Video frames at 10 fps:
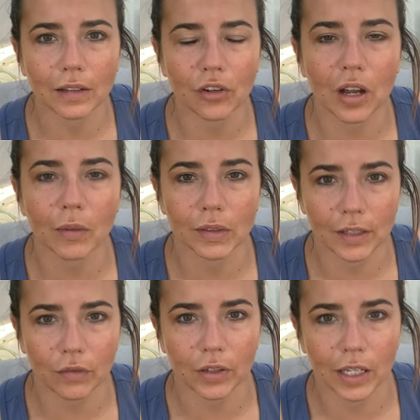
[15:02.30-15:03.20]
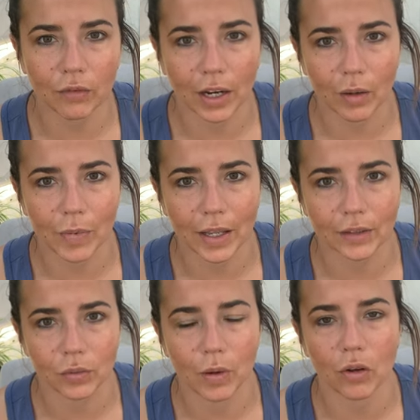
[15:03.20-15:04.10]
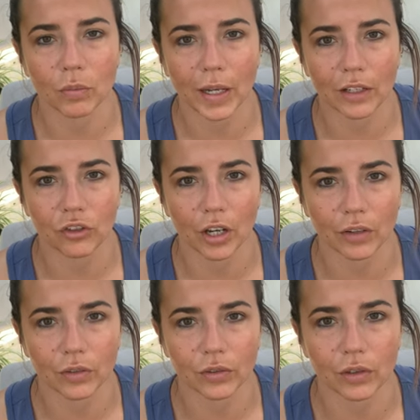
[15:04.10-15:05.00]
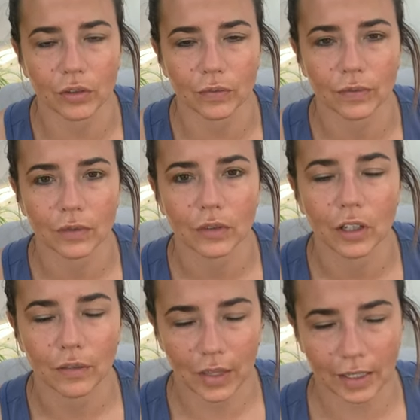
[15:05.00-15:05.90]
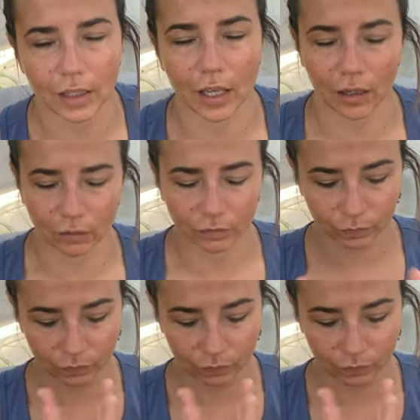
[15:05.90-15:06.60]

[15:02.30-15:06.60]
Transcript: and I would definitely recommend World Peace Yoga School. Thank you.